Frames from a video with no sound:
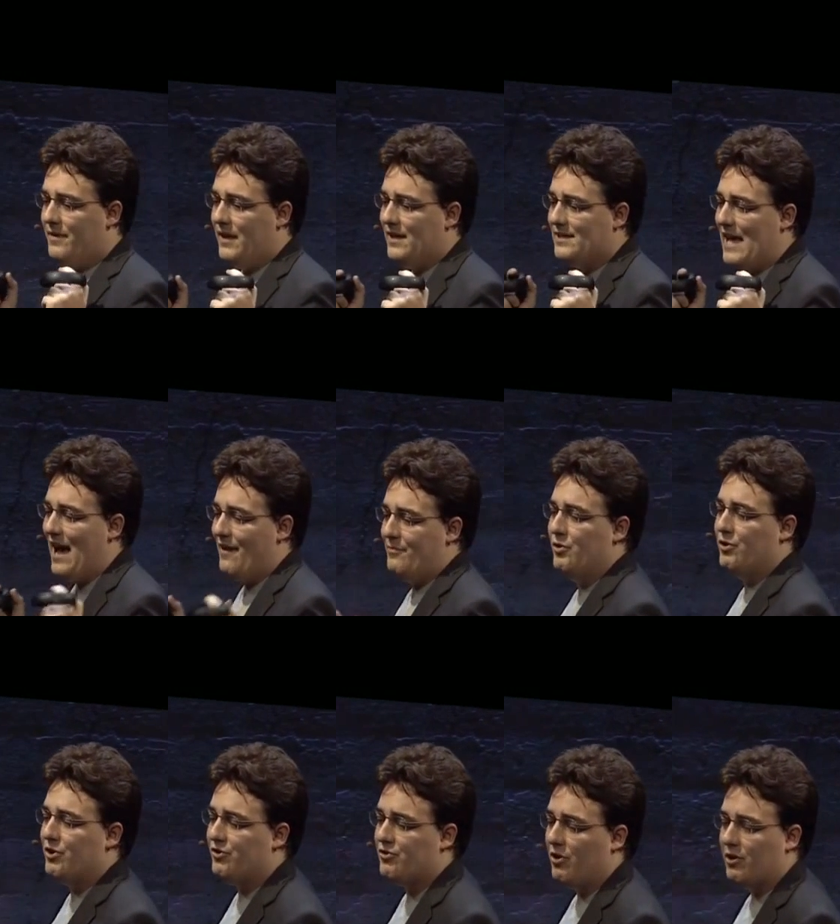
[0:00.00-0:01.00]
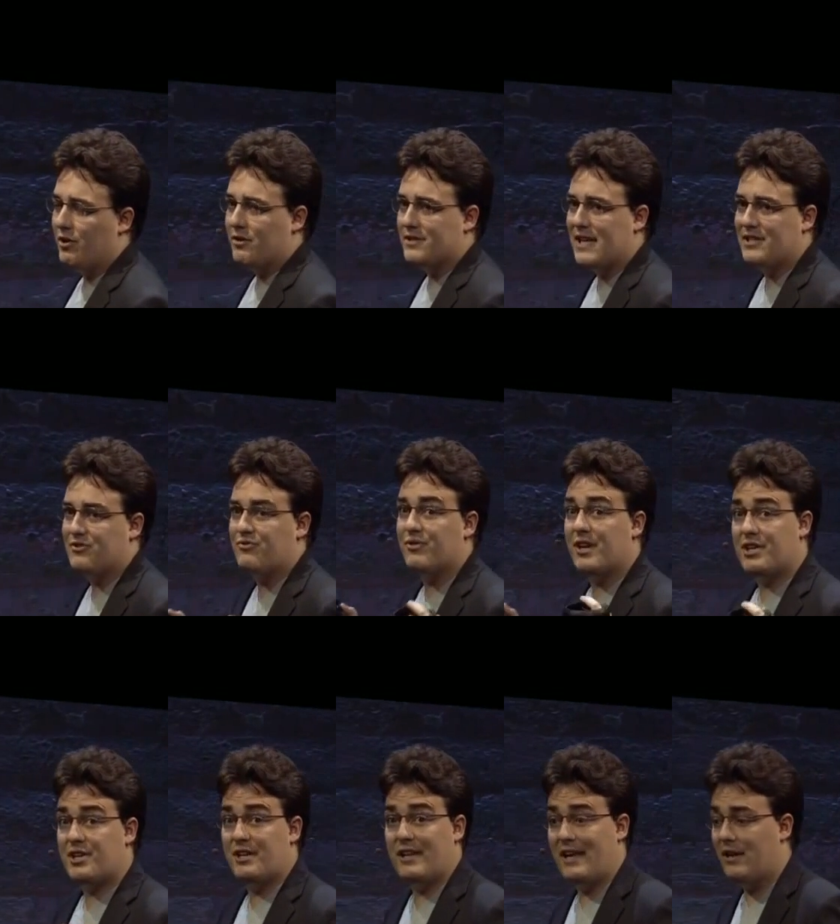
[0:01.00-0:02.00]
these Half Moon controllers has a
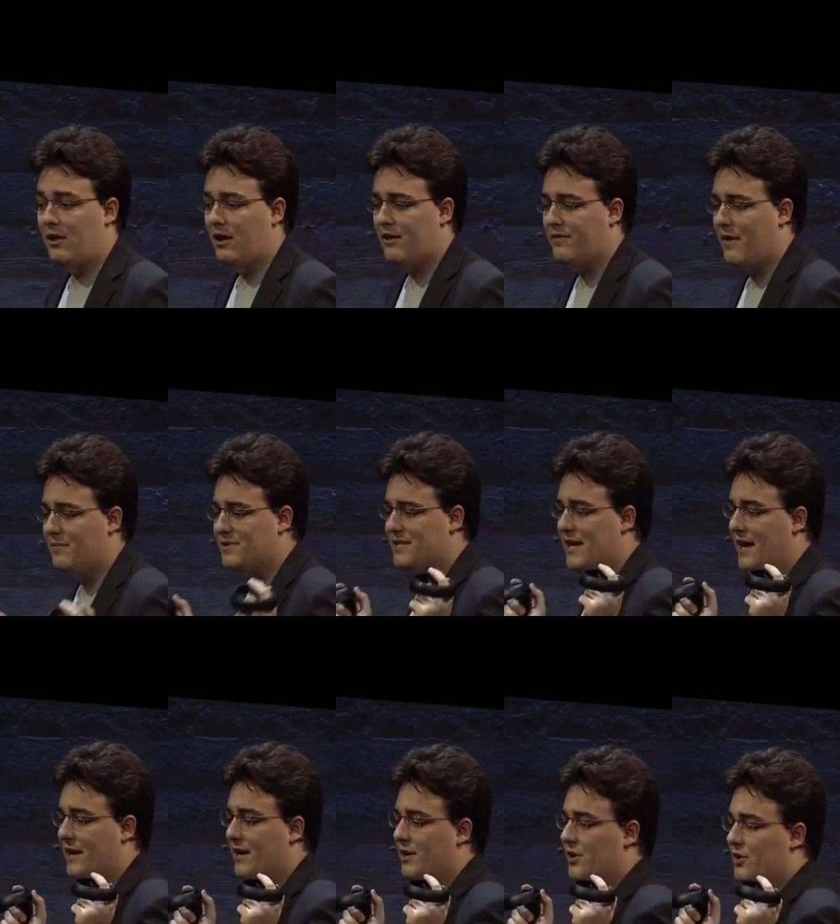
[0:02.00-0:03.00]
traditional analog thumbstick,